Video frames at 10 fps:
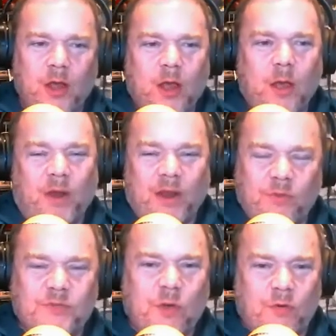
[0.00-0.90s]
But it
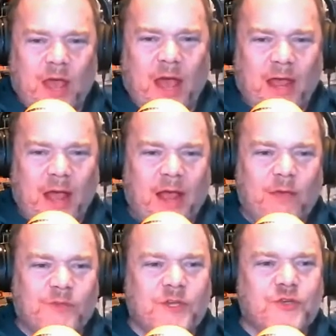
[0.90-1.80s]
was okay. It
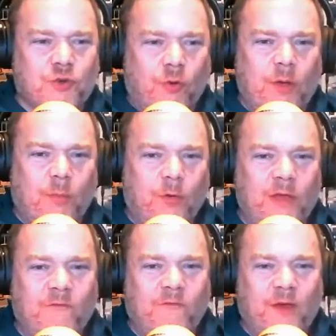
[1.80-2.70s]
was enjoyable.
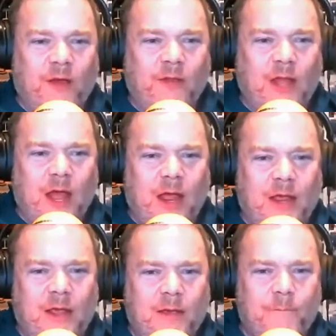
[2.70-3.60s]
It felt like,